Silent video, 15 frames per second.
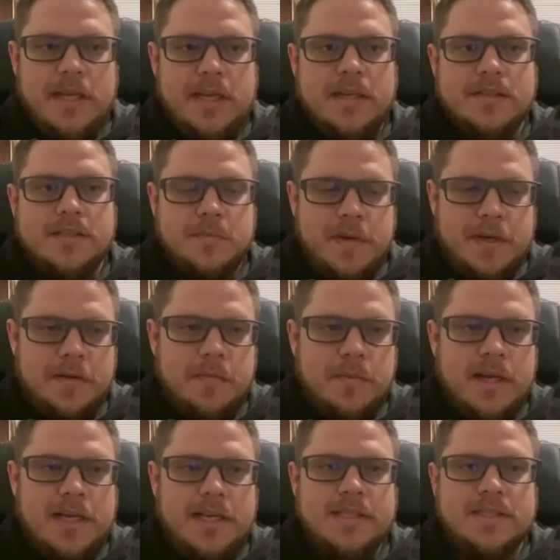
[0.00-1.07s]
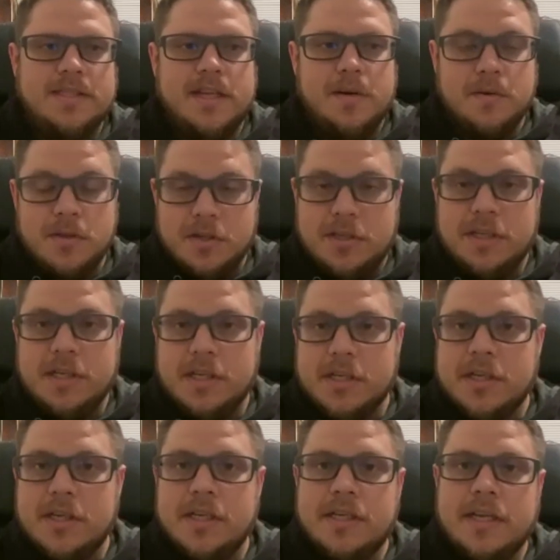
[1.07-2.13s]
in and spinner baits, and they were looking
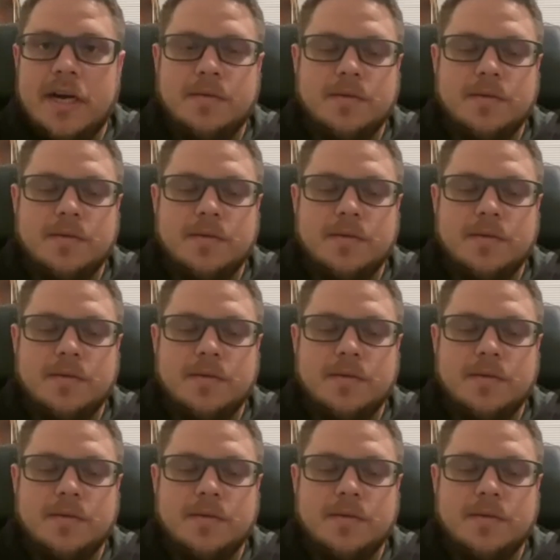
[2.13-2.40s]
good.